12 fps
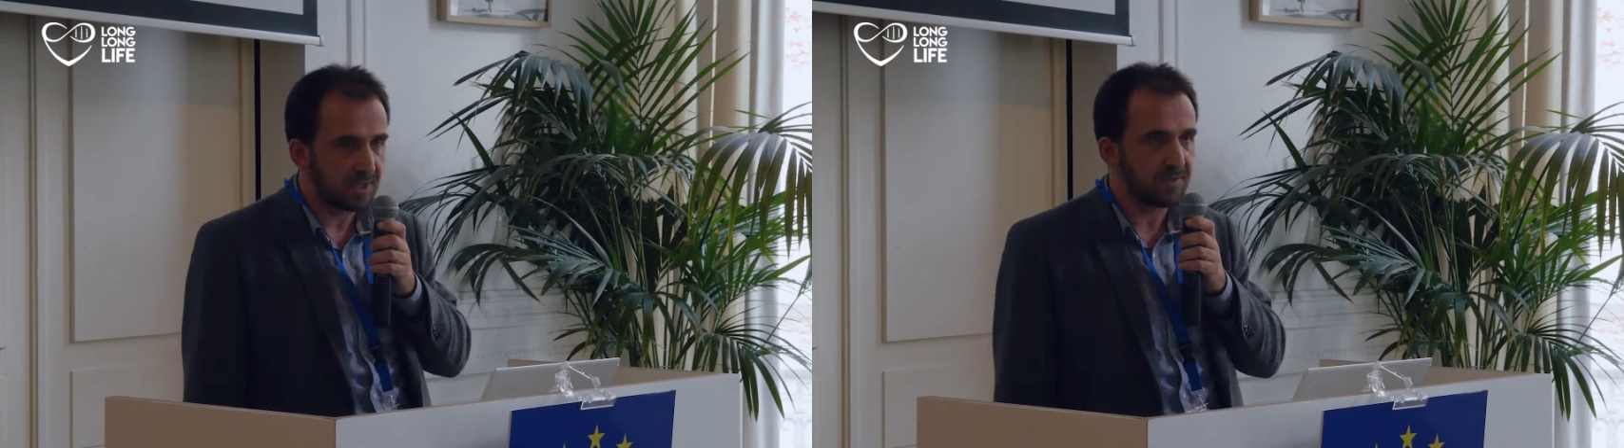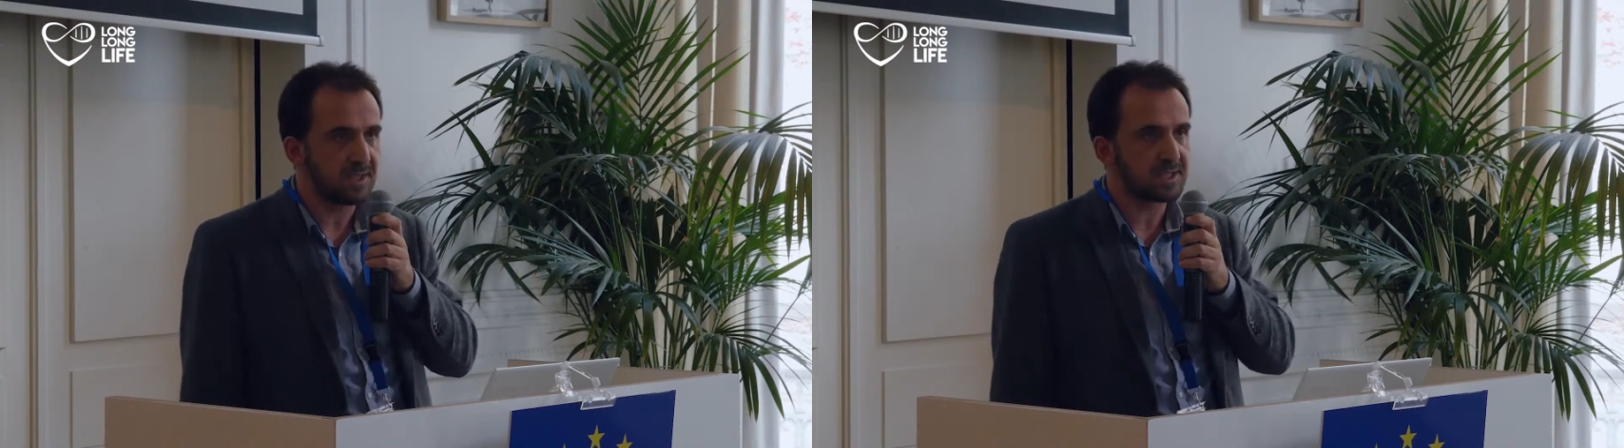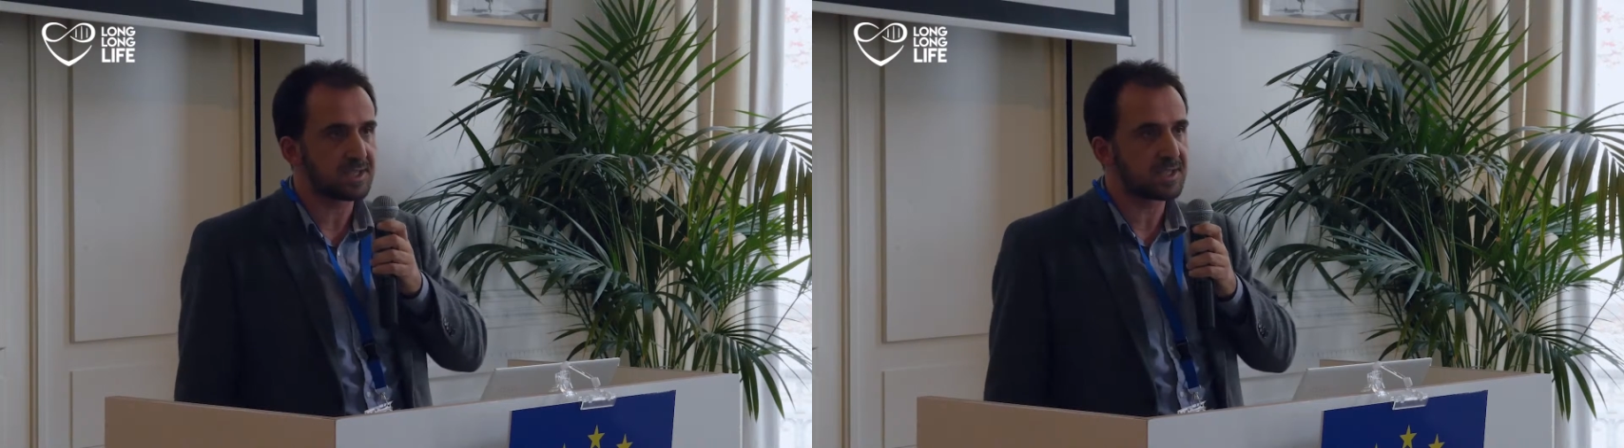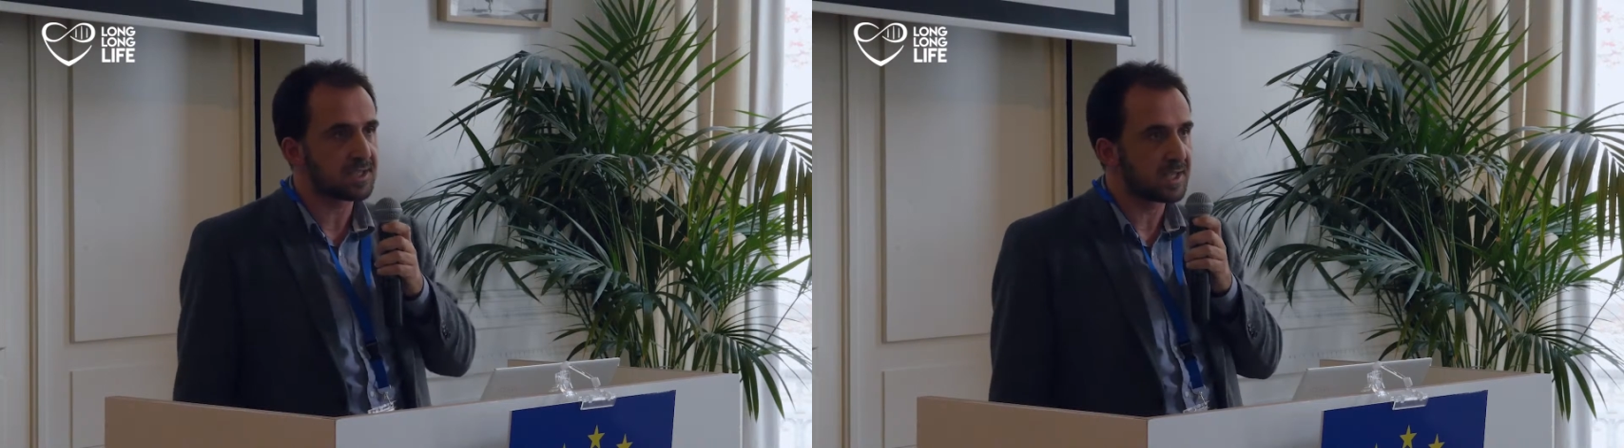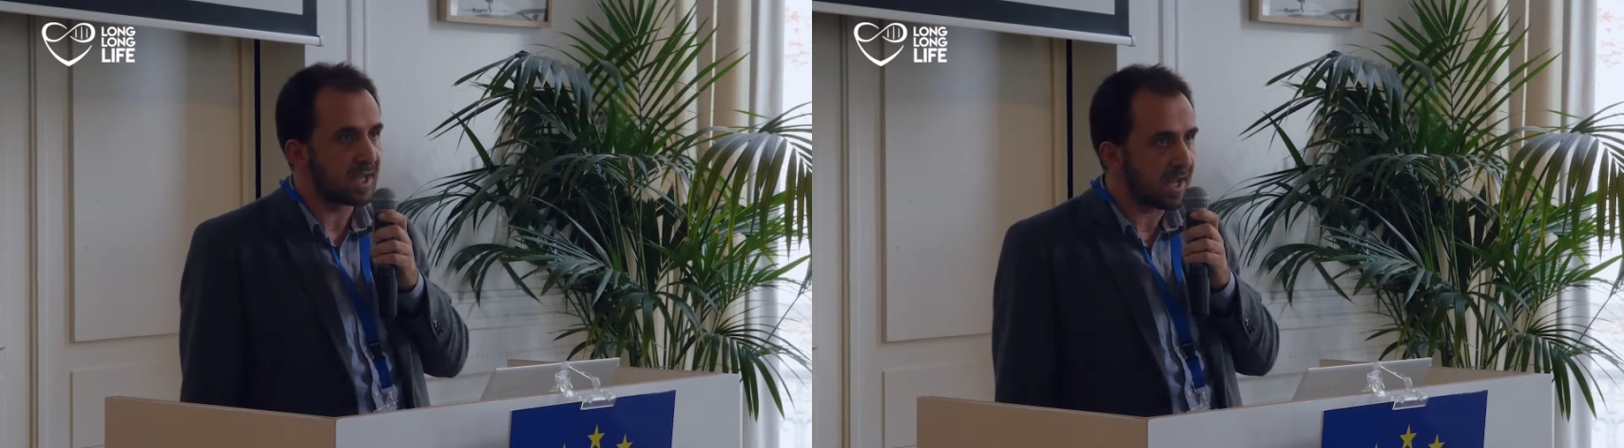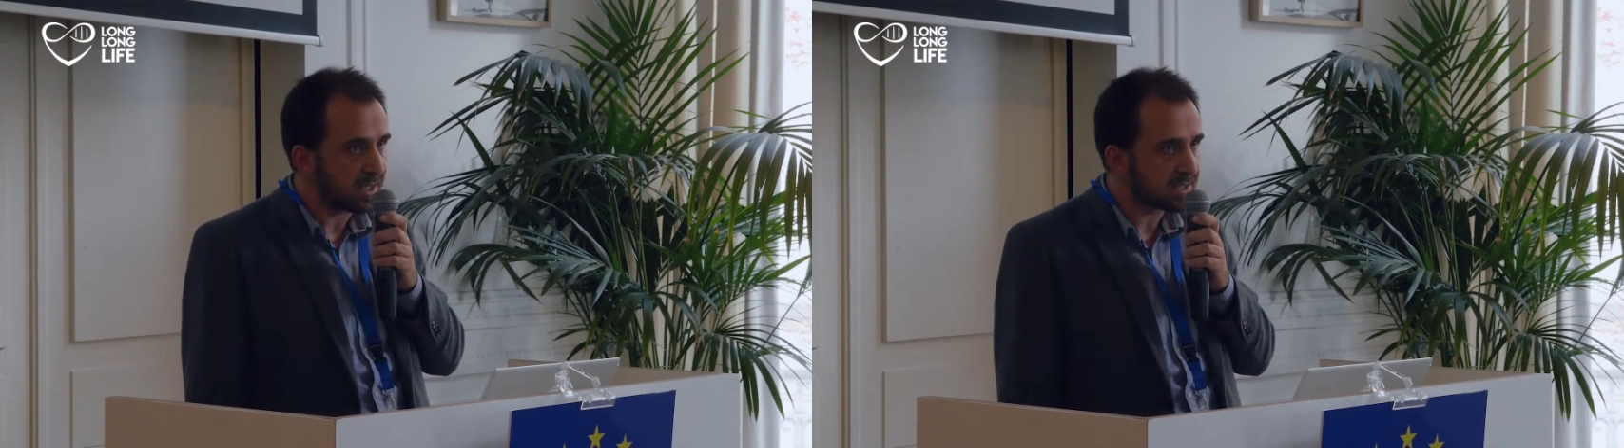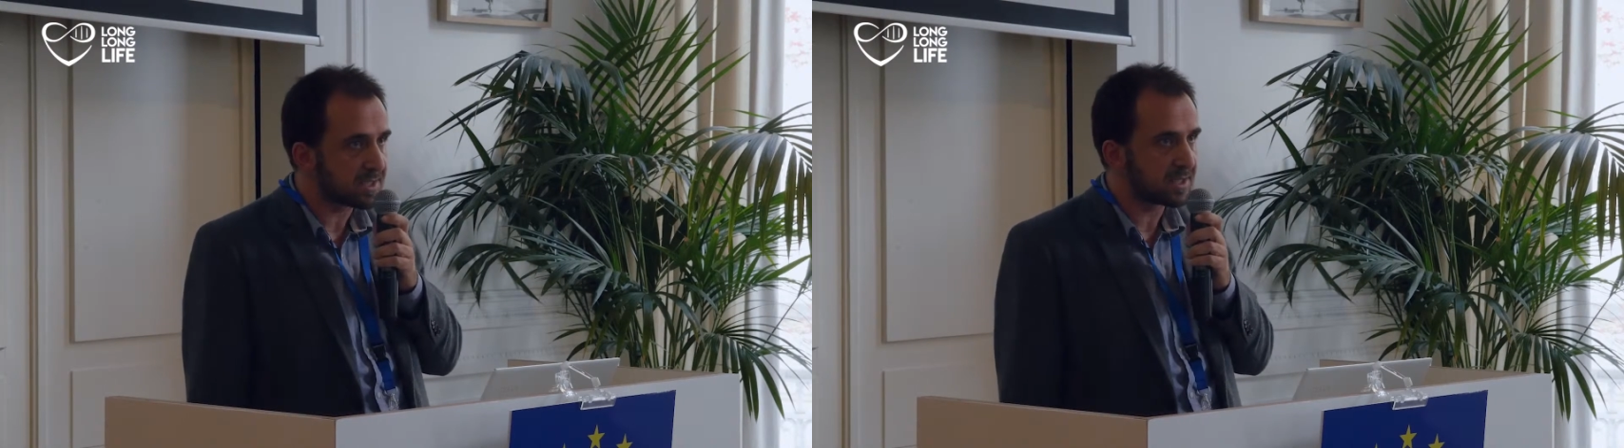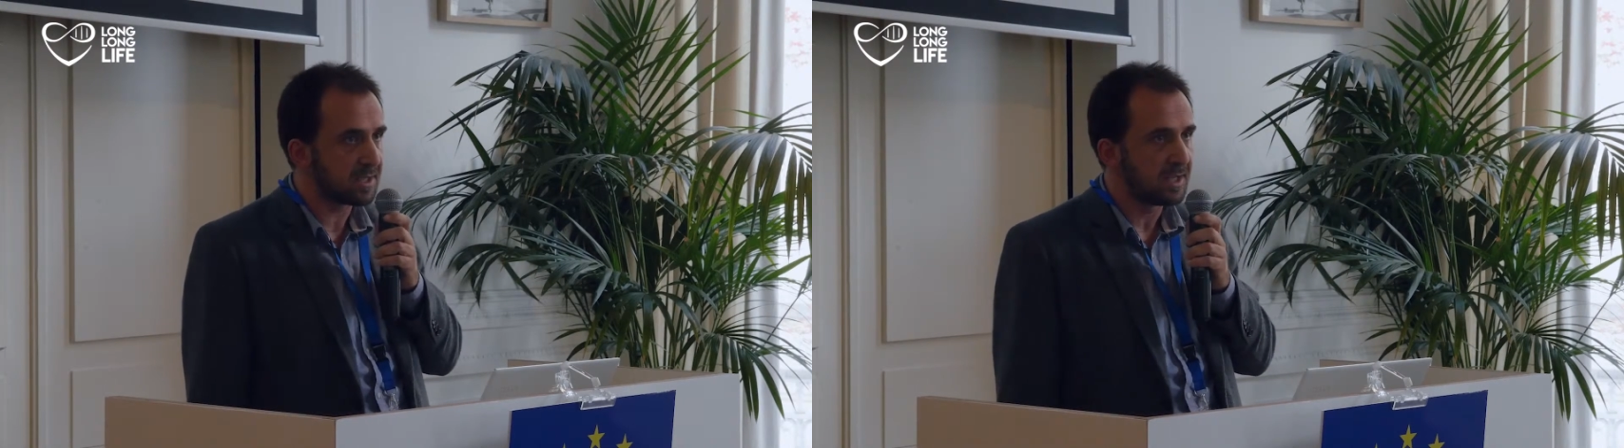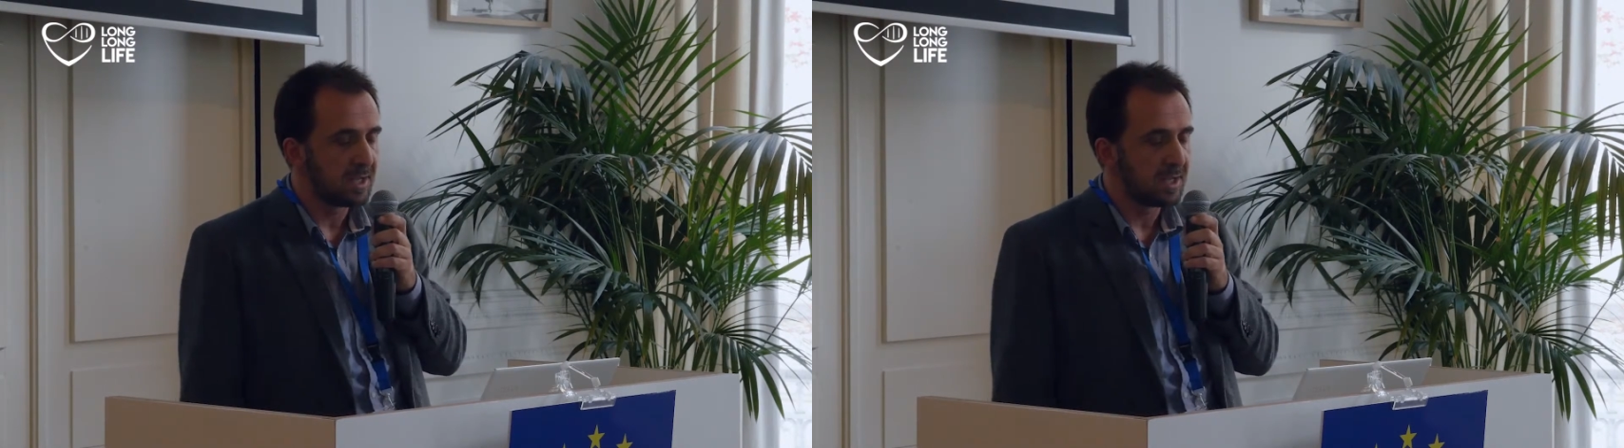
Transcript: In this case,